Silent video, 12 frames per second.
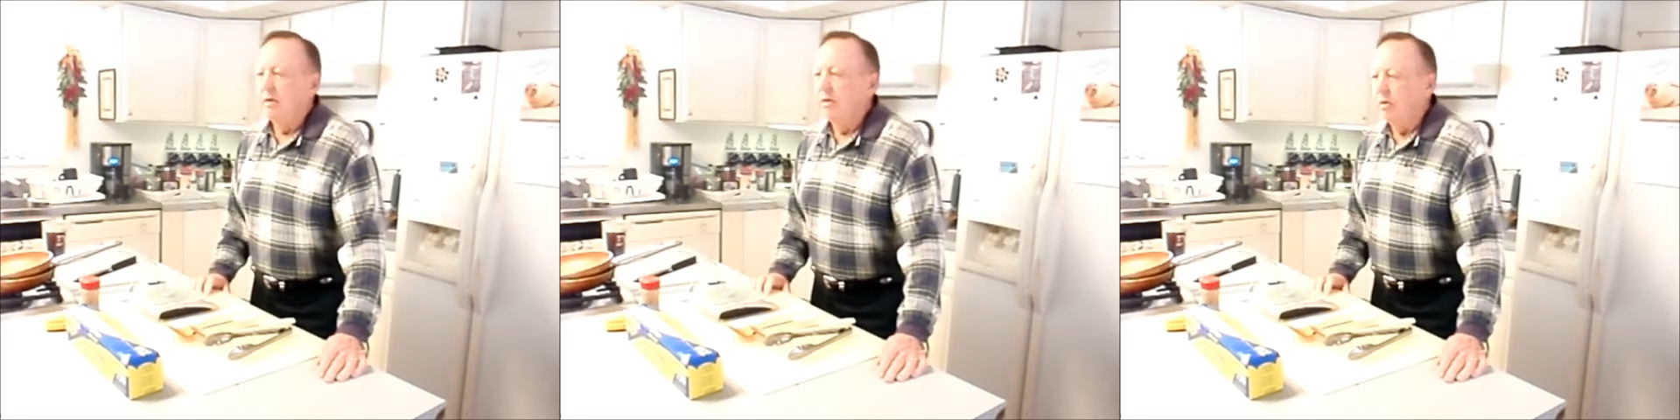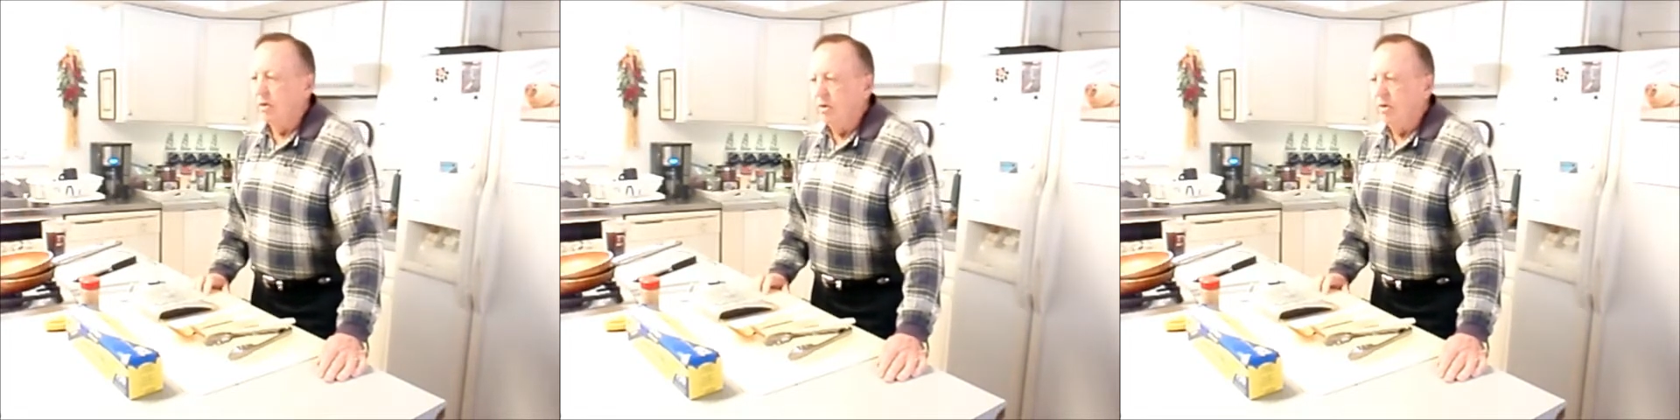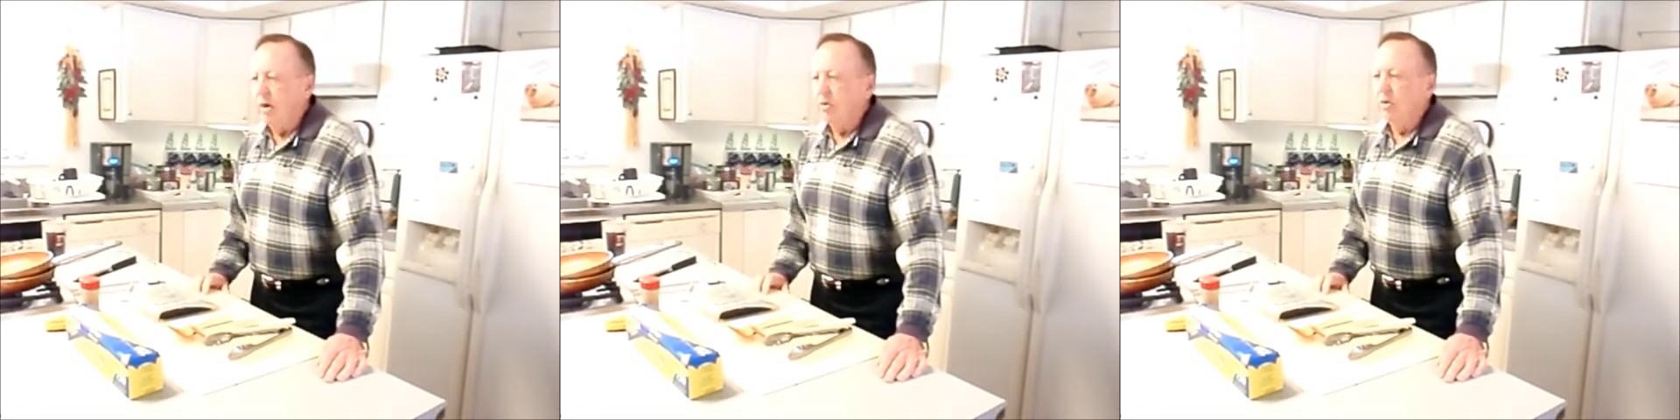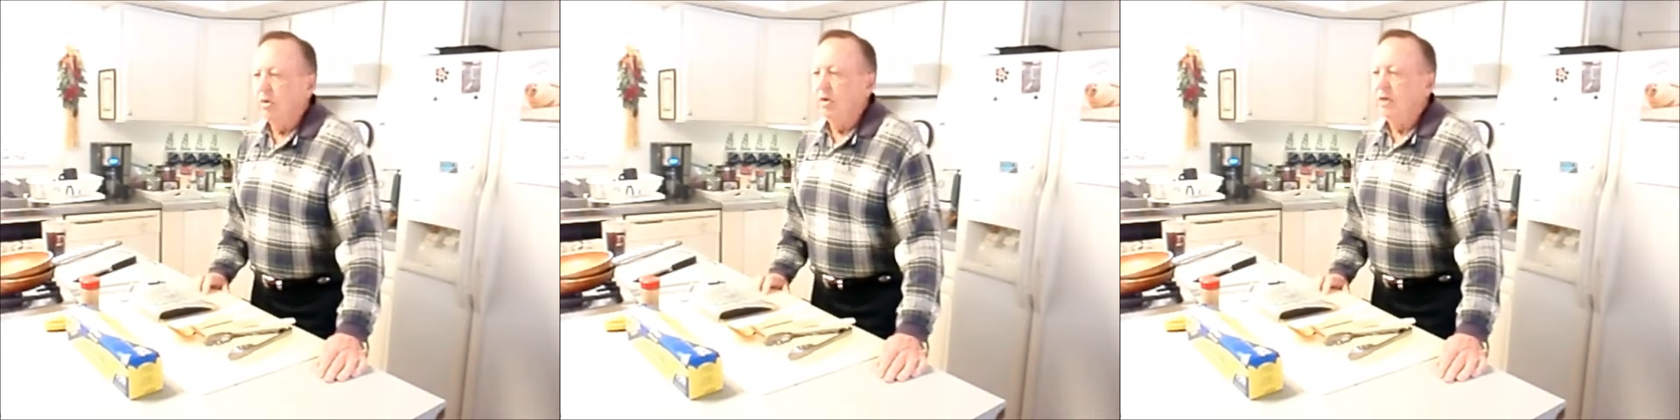what do I
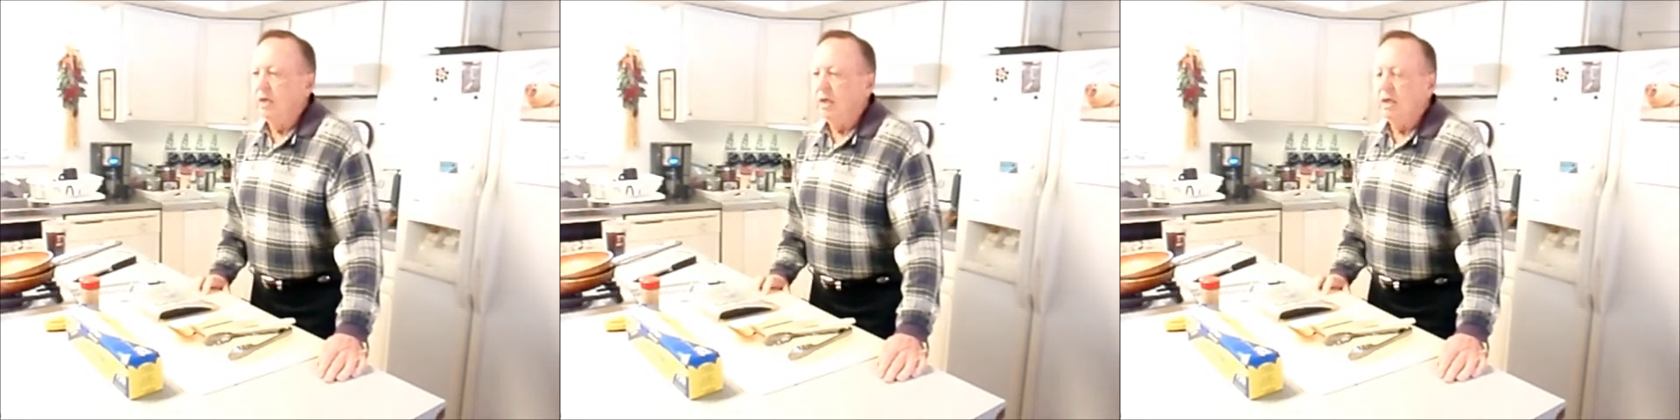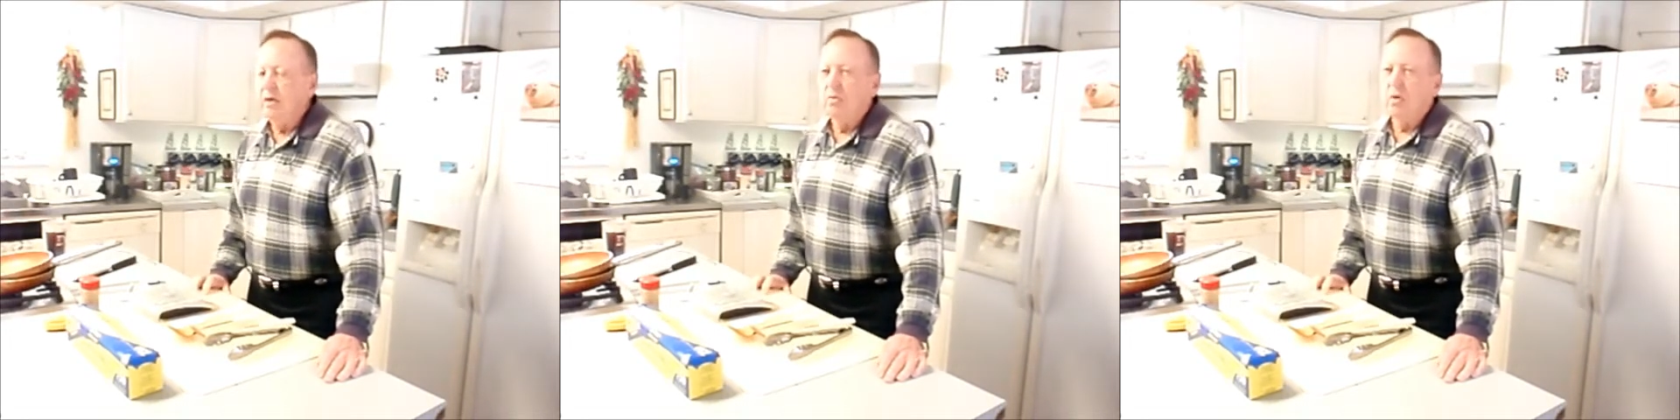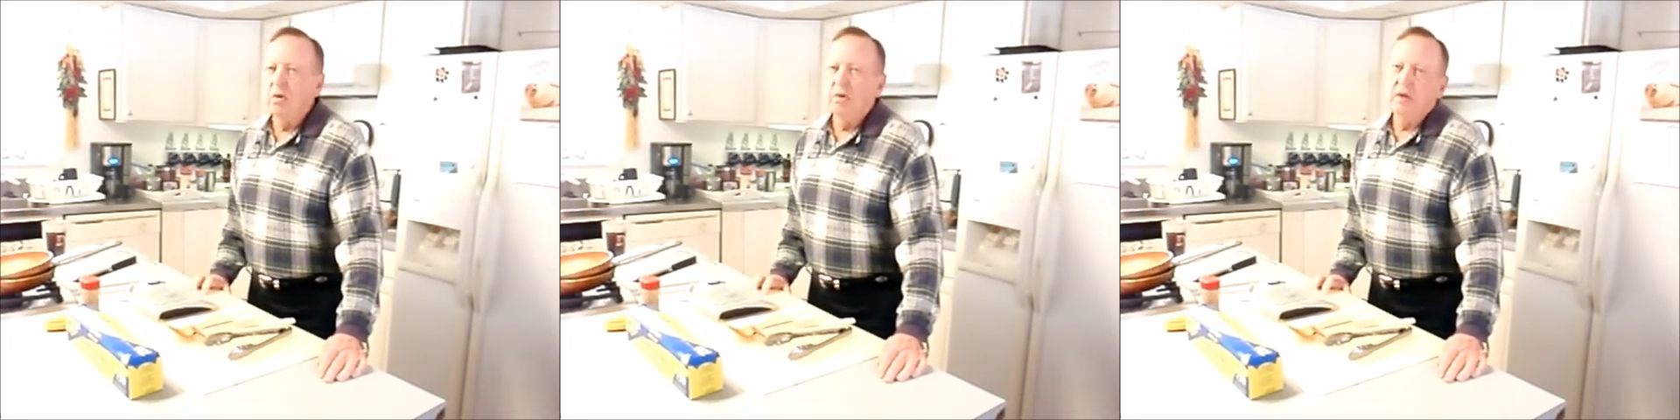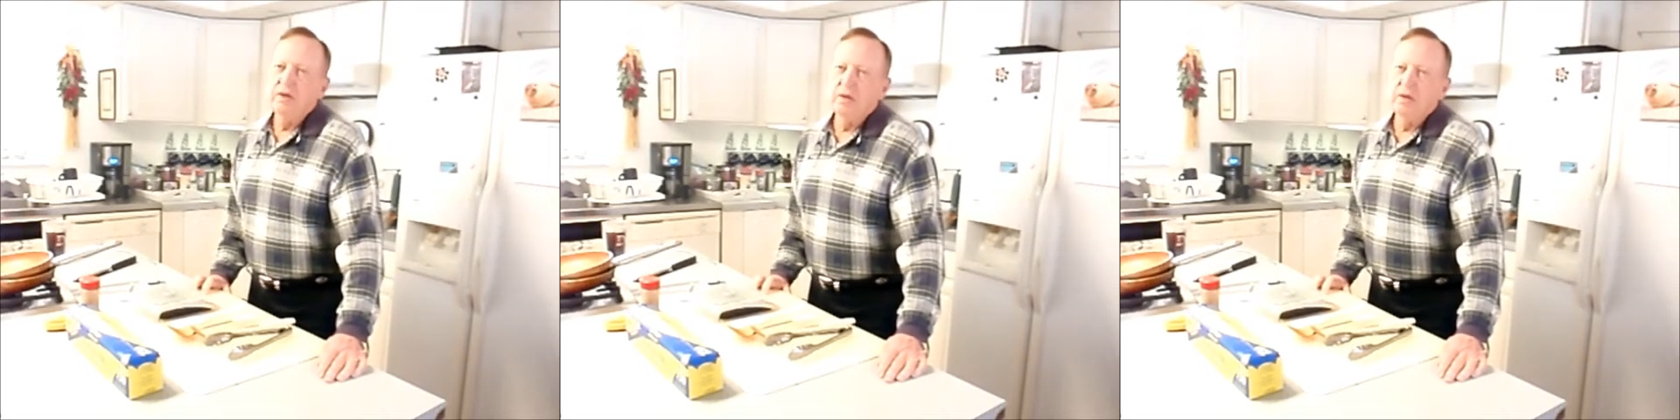really need, what do I